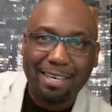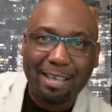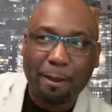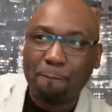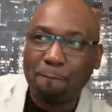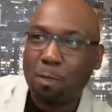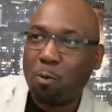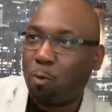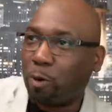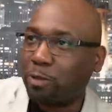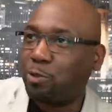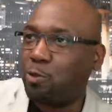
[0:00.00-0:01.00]
You know,
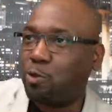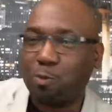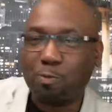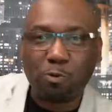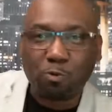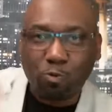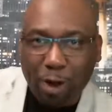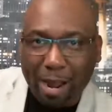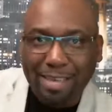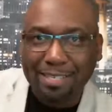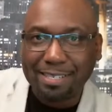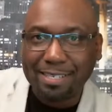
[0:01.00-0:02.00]
what used to be
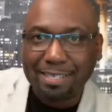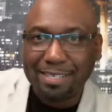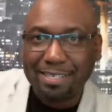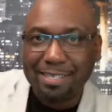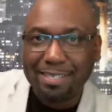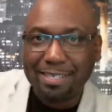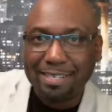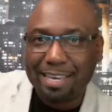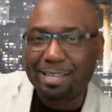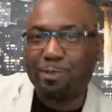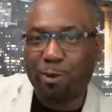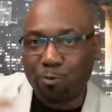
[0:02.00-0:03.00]
right
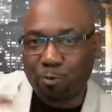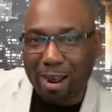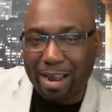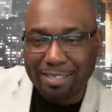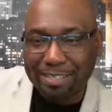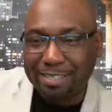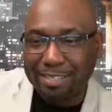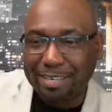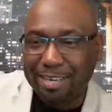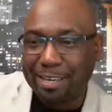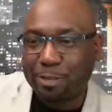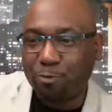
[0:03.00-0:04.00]
is not right.
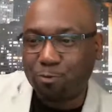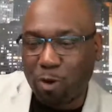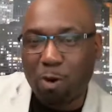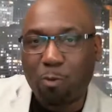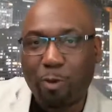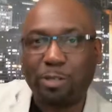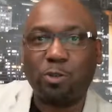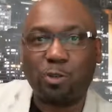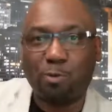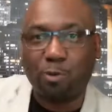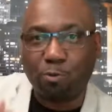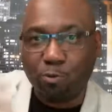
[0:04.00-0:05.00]
It's wrong. What
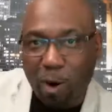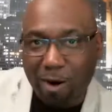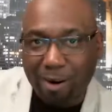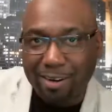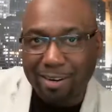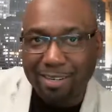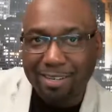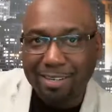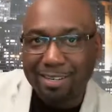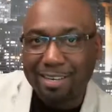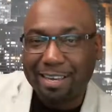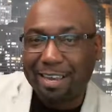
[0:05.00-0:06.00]
used to be wrong
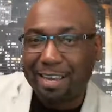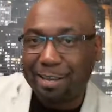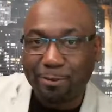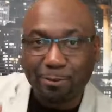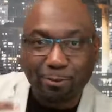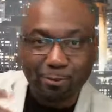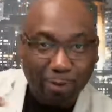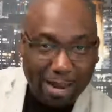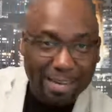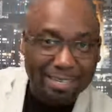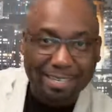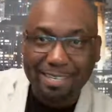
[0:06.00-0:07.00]
is
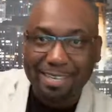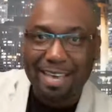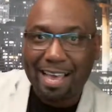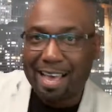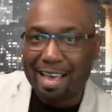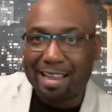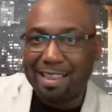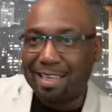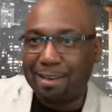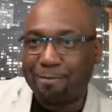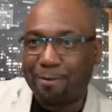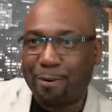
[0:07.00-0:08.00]
right. And
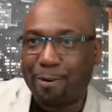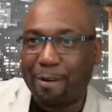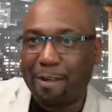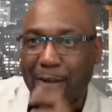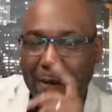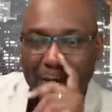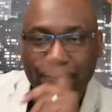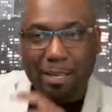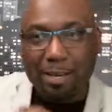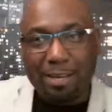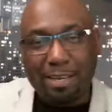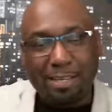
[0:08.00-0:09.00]
therefore,
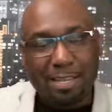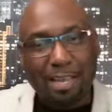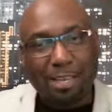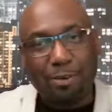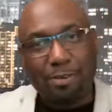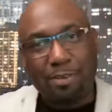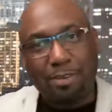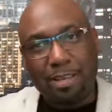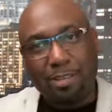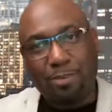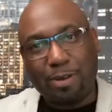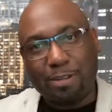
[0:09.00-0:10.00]
it's like you
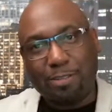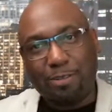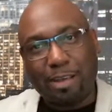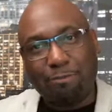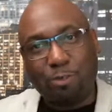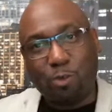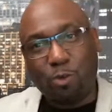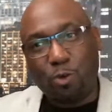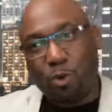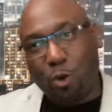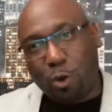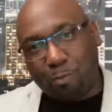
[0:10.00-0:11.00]
need to actually have to
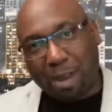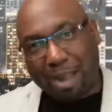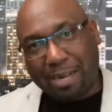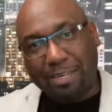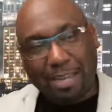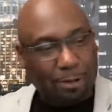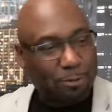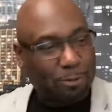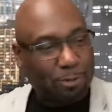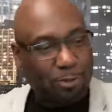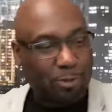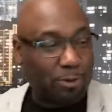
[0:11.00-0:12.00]
go back now
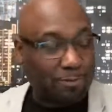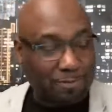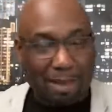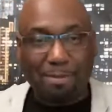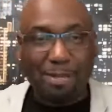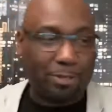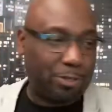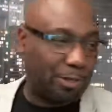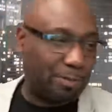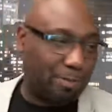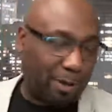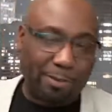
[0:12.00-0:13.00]
to your family, to
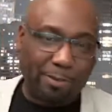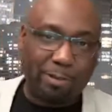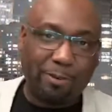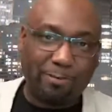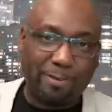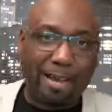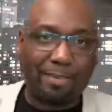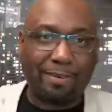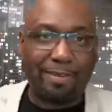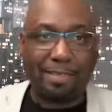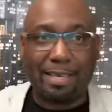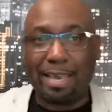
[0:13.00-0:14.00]
your mother, to your father,
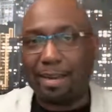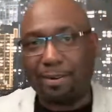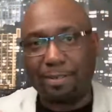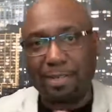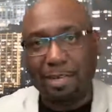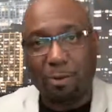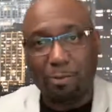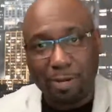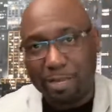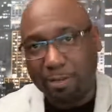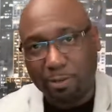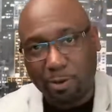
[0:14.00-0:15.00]
and say, hang on a second, we
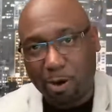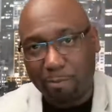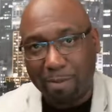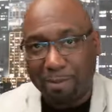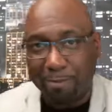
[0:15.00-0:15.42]
need to talk, man,